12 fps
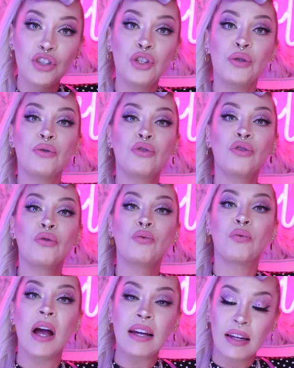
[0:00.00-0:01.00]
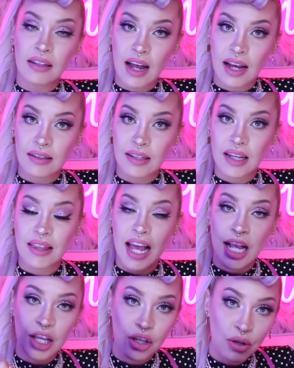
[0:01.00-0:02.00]
you to recognizing
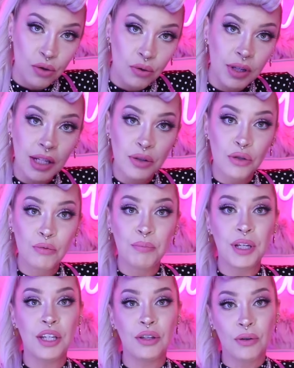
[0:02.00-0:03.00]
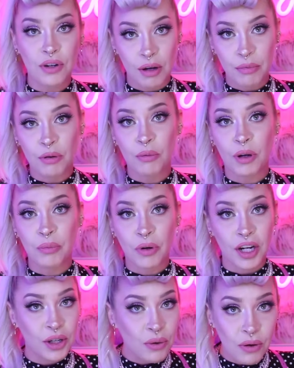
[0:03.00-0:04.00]
that you need to be your number 1
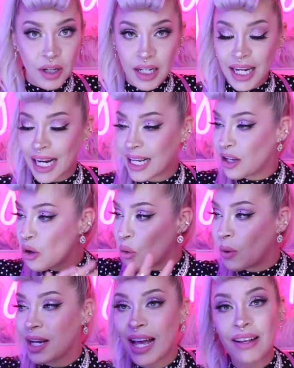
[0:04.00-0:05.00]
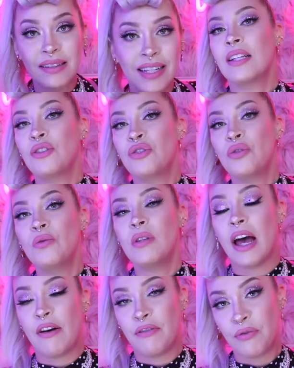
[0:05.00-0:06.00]
priority, and no one else can do
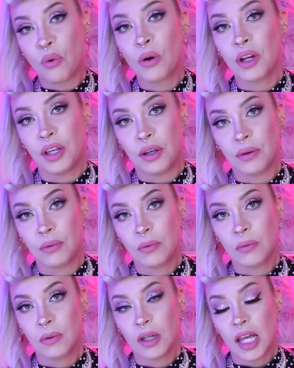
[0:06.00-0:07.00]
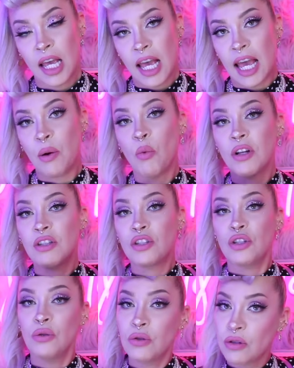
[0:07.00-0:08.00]
that for you. And once
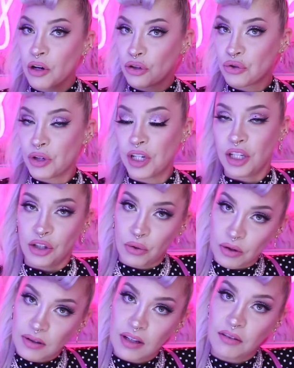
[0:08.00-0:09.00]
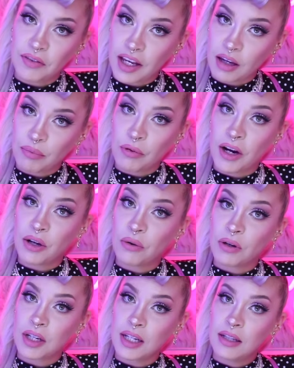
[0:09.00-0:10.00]
you start treating yourself like a
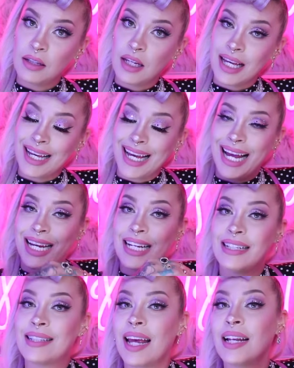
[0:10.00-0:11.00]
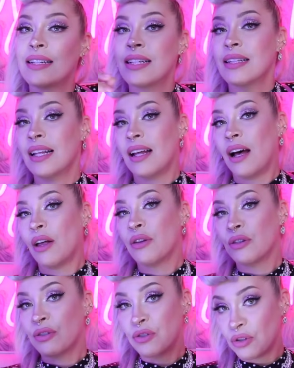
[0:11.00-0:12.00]
priority and intending that
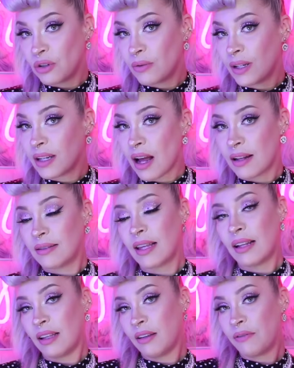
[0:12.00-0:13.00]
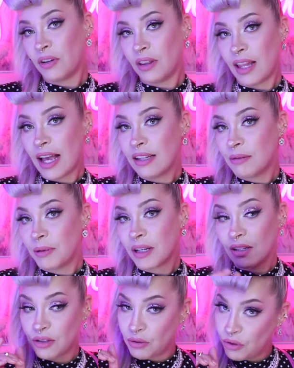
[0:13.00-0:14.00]
others do and not settling for less
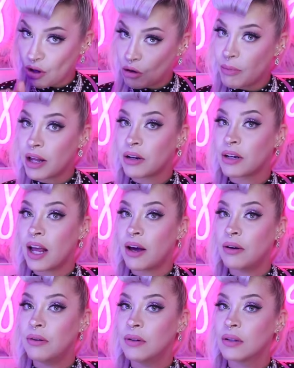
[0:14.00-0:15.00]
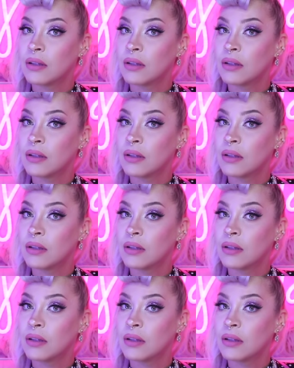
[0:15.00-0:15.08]
because you know better now,